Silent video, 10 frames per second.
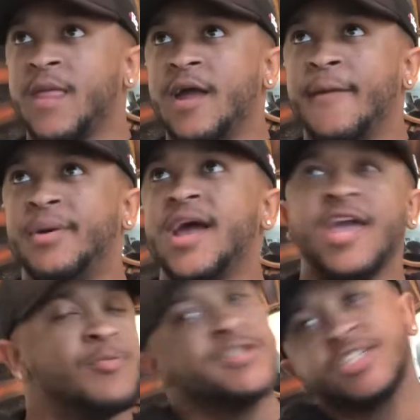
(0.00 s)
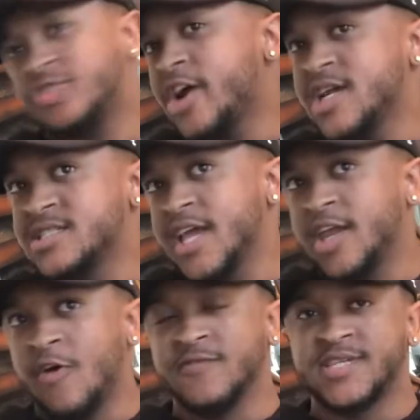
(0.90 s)
But it wasn't translating
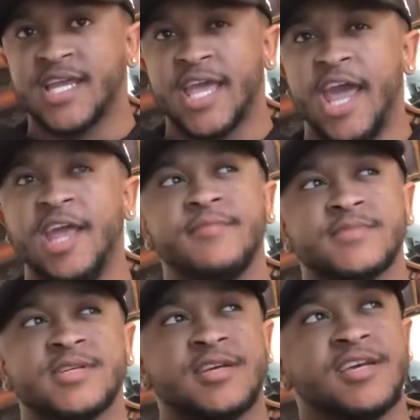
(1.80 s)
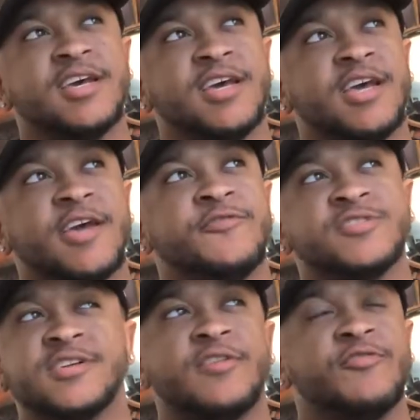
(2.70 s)
over to the games. And for
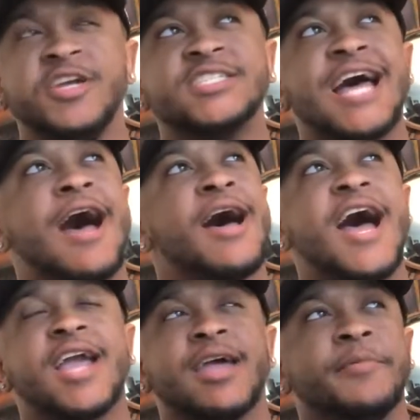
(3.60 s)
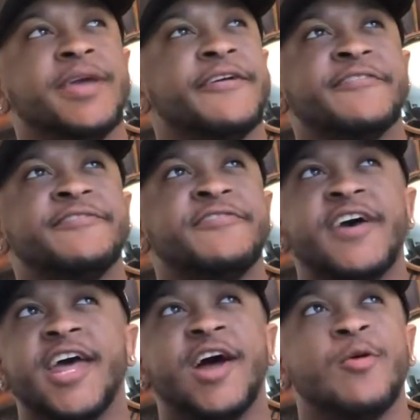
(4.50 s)
some reason, I kept getting
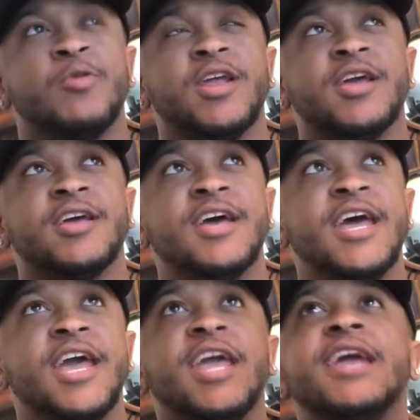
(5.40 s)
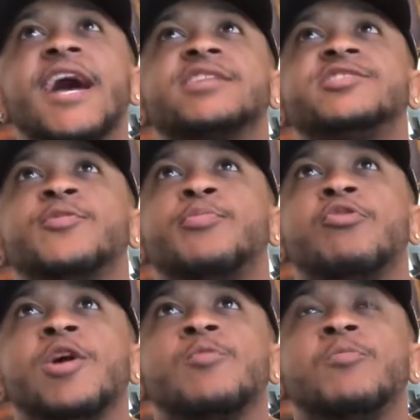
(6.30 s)
fed up with it. It got to the
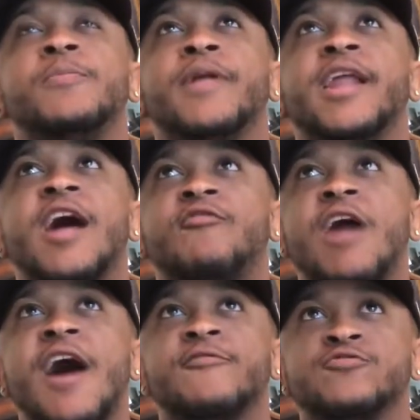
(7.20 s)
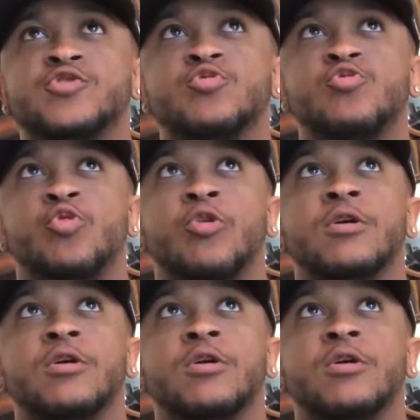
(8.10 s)
point where we played our rival school.